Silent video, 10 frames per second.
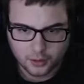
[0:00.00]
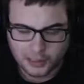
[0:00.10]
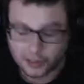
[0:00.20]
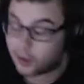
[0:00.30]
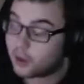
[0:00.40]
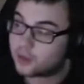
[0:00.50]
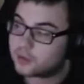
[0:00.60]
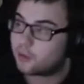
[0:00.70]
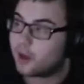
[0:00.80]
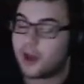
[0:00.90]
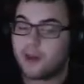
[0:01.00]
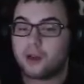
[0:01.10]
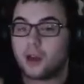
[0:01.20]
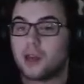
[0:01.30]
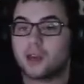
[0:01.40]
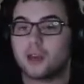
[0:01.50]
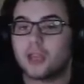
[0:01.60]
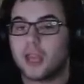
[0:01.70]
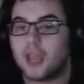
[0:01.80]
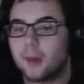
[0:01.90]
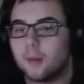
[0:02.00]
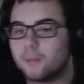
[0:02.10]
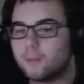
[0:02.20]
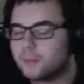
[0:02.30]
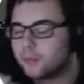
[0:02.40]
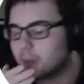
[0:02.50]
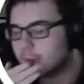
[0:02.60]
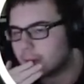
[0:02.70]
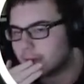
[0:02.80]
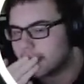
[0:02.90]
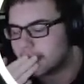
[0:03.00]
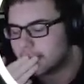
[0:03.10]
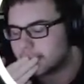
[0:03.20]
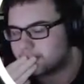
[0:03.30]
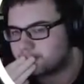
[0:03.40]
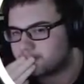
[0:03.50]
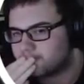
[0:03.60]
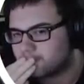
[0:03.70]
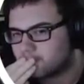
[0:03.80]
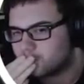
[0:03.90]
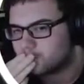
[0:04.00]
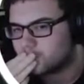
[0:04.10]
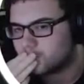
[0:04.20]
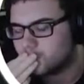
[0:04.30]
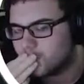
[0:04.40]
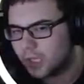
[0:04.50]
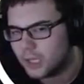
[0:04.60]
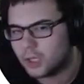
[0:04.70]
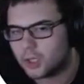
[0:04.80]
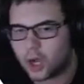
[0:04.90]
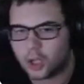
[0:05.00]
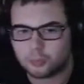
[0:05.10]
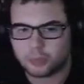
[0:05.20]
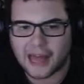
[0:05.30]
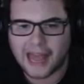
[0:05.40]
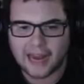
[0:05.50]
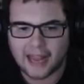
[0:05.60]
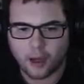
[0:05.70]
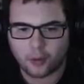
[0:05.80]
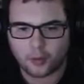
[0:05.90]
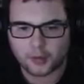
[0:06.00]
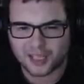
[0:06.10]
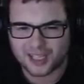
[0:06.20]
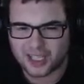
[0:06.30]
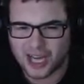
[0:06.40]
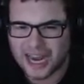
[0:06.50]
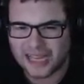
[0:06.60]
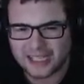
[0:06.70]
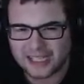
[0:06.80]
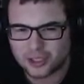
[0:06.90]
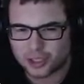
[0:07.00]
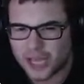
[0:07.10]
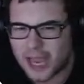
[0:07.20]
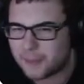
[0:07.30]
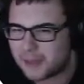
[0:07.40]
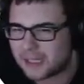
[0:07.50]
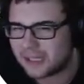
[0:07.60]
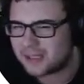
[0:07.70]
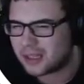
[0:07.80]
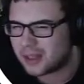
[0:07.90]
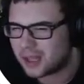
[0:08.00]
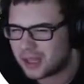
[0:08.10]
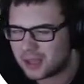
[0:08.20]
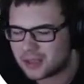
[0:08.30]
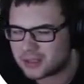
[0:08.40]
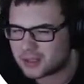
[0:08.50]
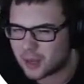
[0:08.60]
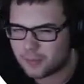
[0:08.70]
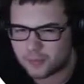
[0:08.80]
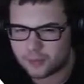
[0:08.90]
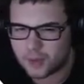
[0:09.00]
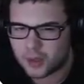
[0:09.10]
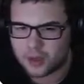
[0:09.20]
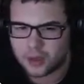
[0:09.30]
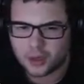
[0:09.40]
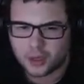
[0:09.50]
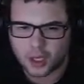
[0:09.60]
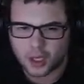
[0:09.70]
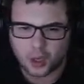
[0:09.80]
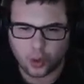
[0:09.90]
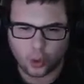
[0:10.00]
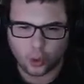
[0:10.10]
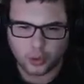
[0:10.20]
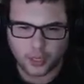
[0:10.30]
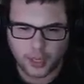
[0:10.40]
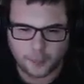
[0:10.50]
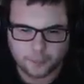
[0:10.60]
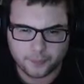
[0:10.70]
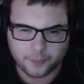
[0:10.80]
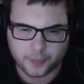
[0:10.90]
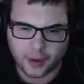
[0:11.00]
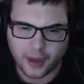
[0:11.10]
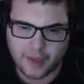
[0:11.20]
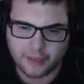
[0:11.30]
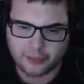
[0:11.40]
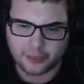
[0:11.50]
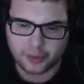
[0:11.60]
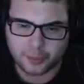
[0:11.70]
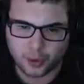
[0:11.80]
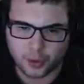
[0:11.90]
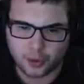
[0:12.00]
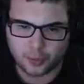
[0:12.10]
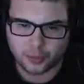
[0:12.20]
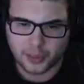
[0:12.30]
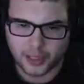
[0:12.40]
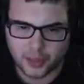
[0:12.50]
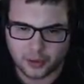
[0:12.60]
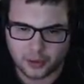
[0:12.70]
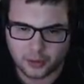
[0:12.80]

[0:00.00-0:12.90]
Now I also have another game um, called Blackout. It's like a Chinese, Japanese, I think. It's something uh, horror game. Now I have the first part completed.